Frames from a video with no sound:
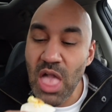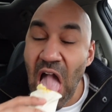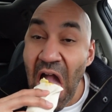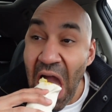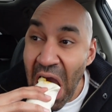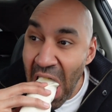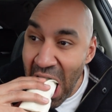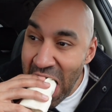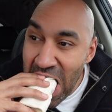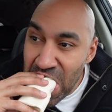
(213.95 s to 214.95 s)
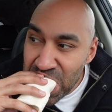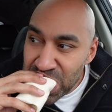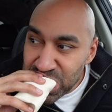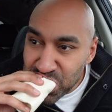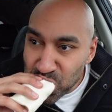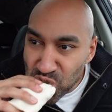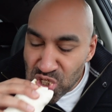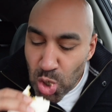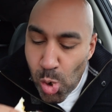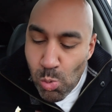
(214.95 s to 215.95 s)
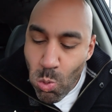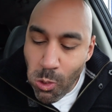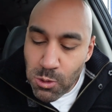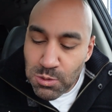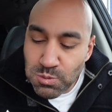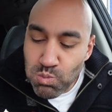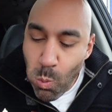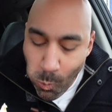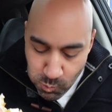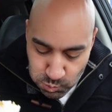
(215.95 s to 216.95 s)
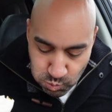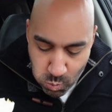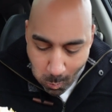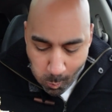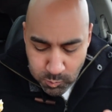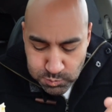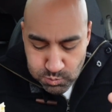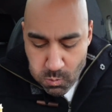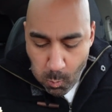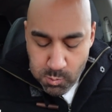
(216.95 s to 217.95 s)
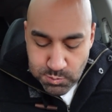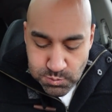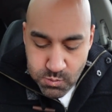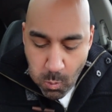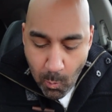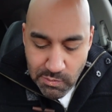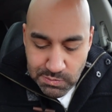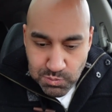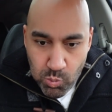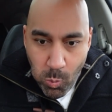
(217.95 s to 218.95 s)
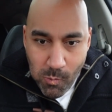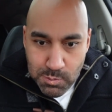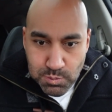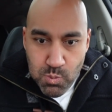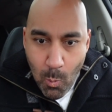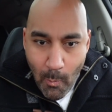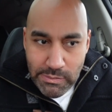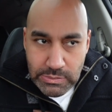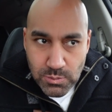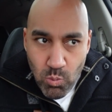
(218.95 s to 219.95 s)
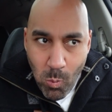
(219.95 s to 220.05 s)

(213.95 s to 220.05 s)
(silence)